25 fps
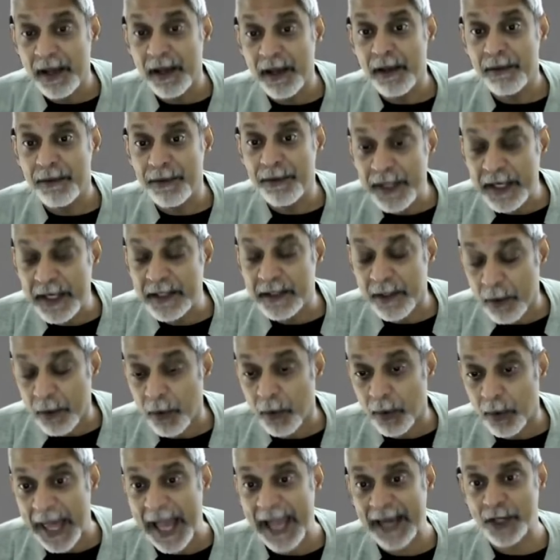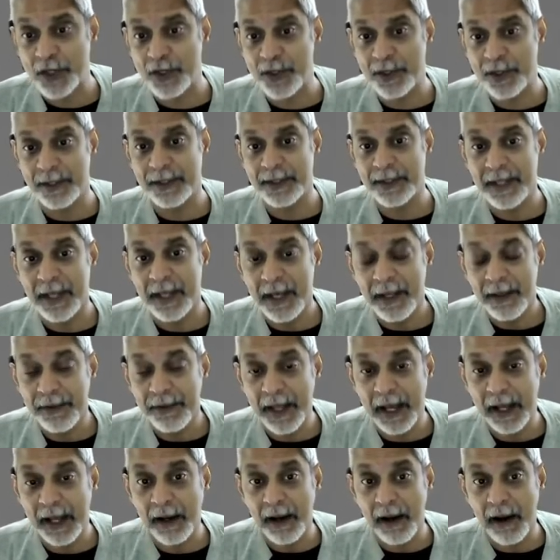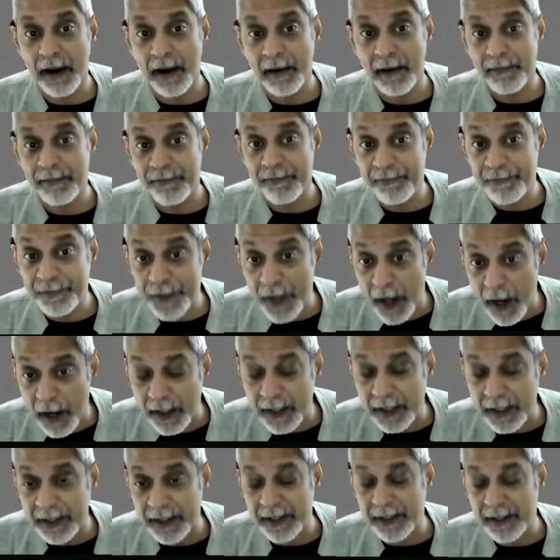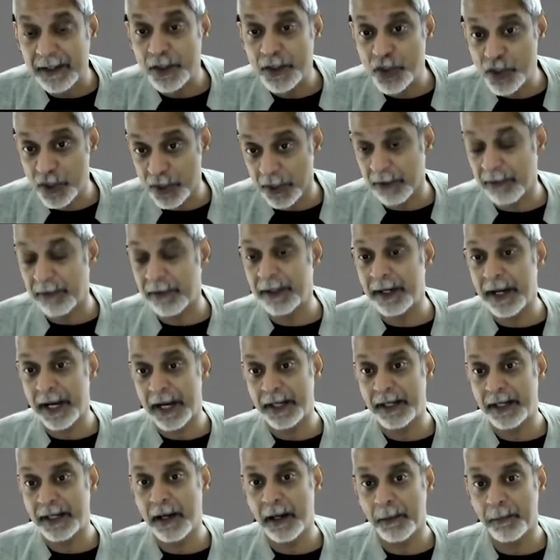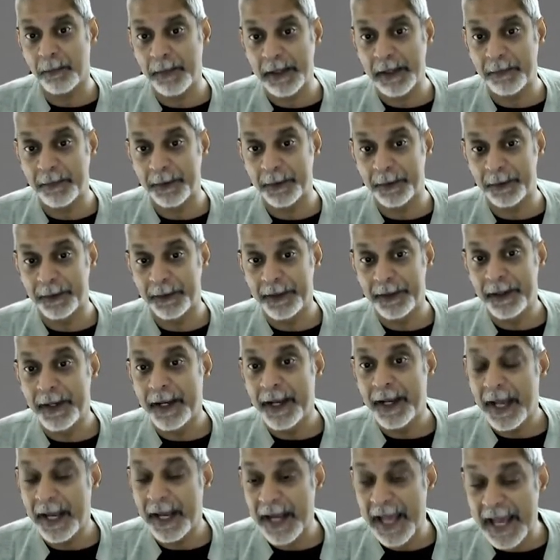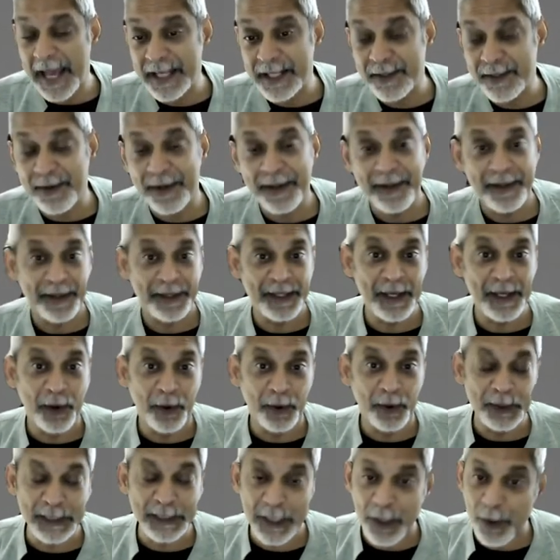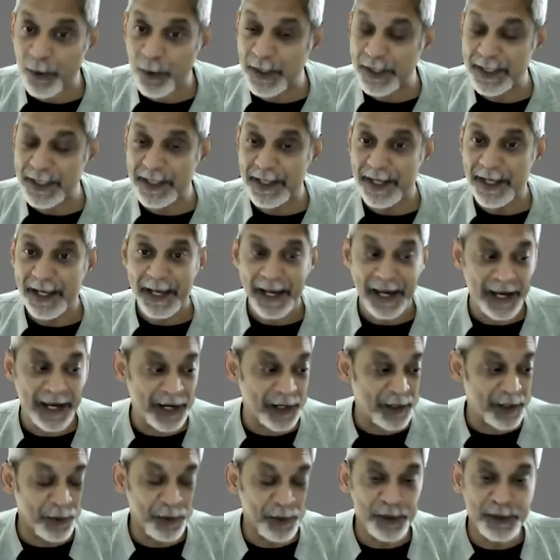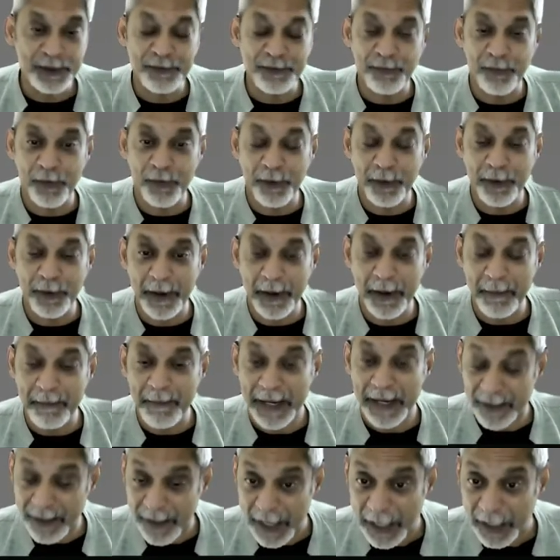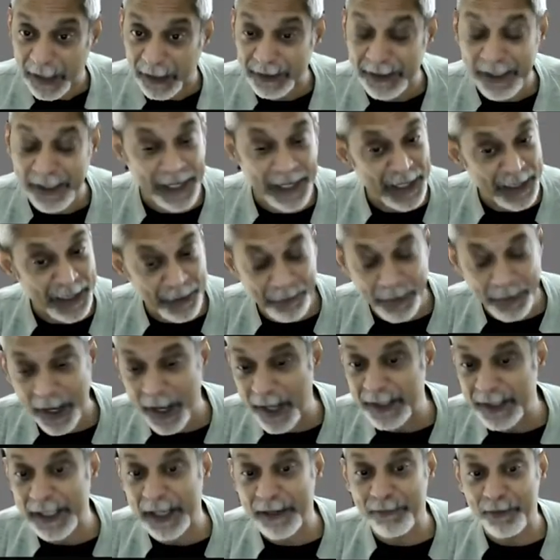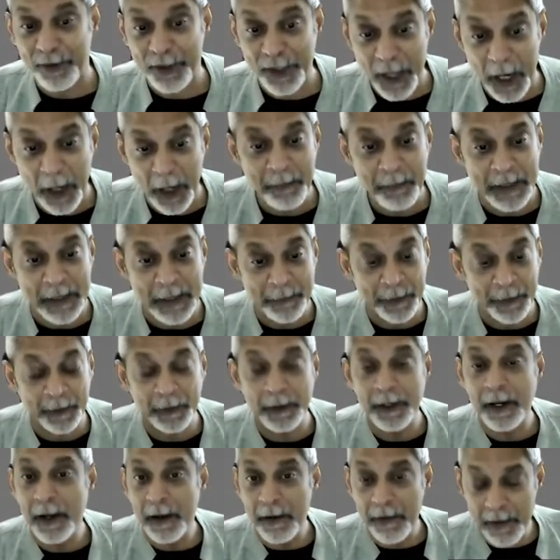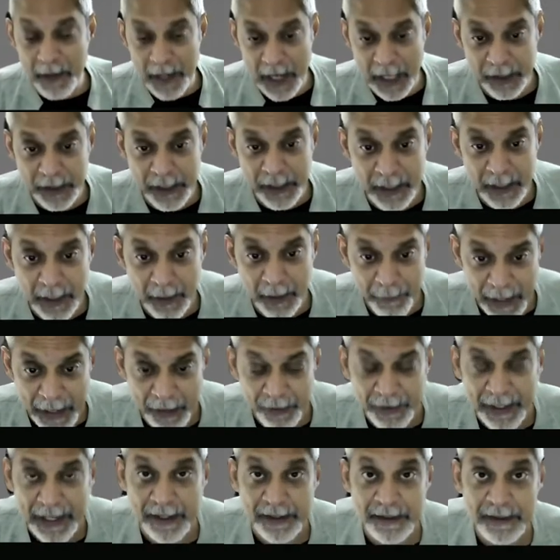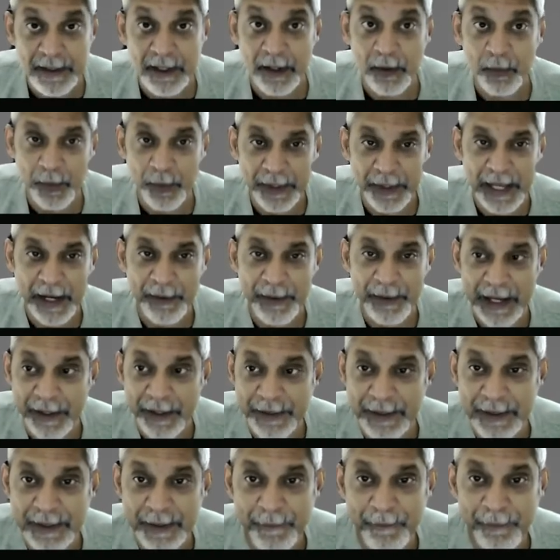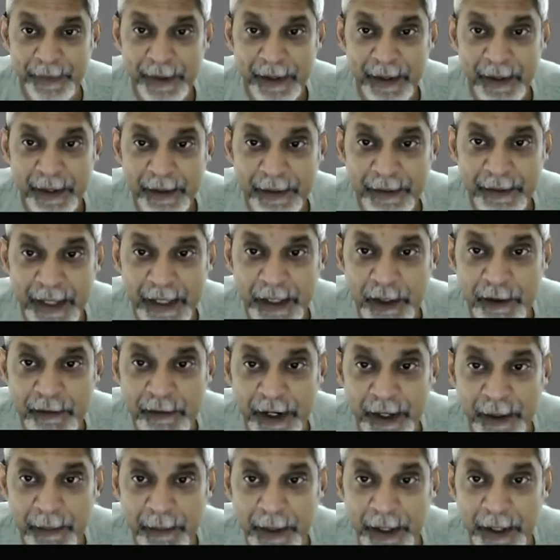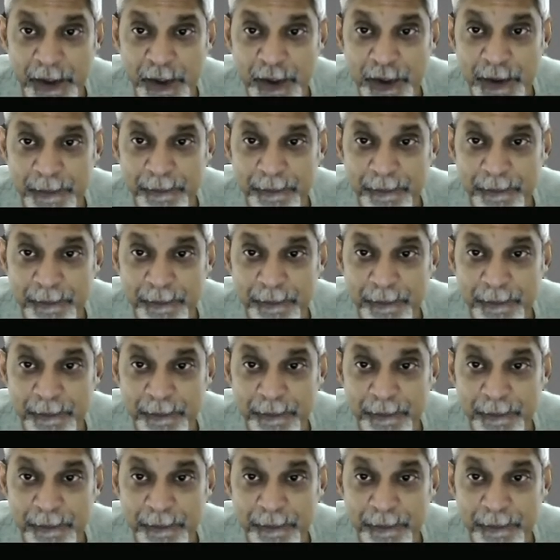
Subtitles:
these are all actions that are targeting children and young people. And as the old slogan goes for mental health, and I'd apply that for young people, nothing about us without us. Thank you very much.